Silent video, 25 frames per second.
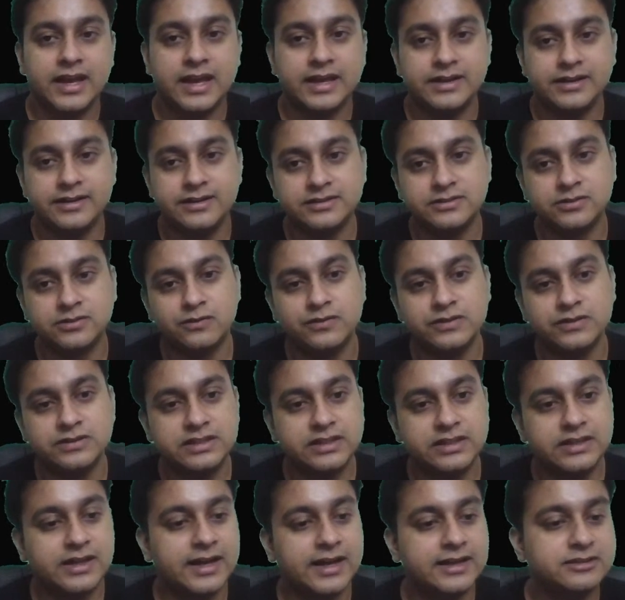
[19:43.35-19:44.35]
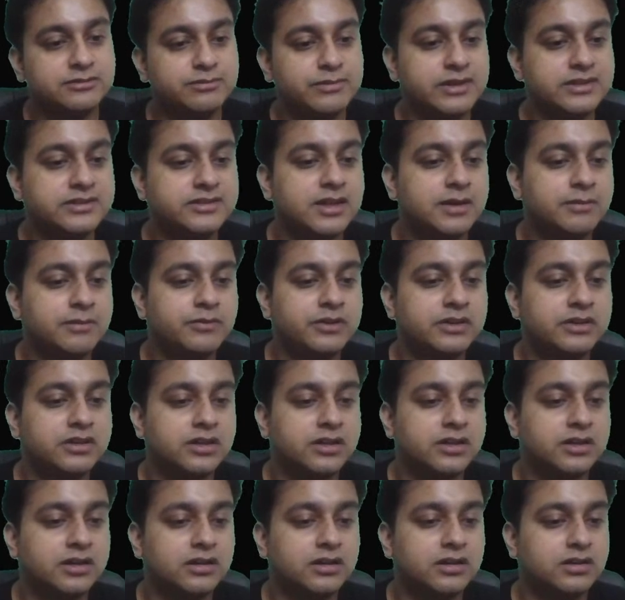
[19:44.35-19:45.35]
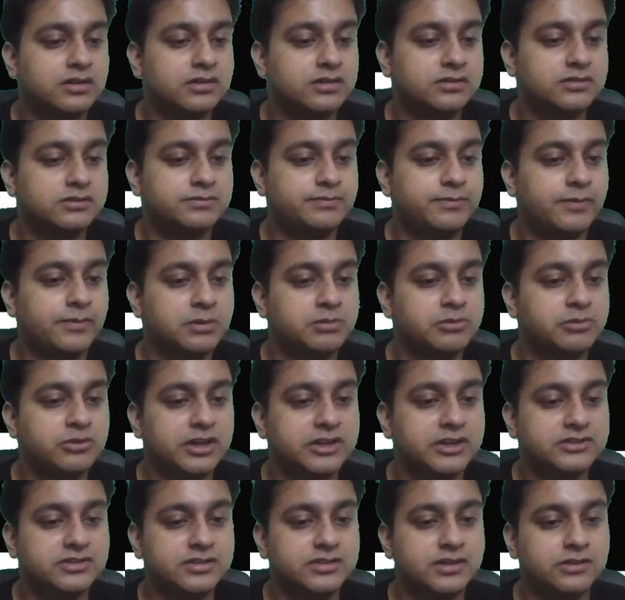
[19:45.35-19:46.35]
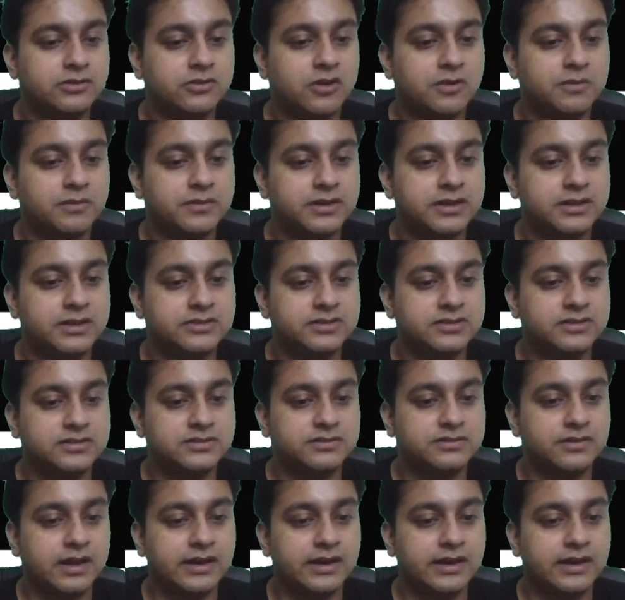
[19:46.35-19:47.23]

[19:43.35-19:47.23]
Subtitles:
It is obviously, guys, mixed up with permutation and combinations,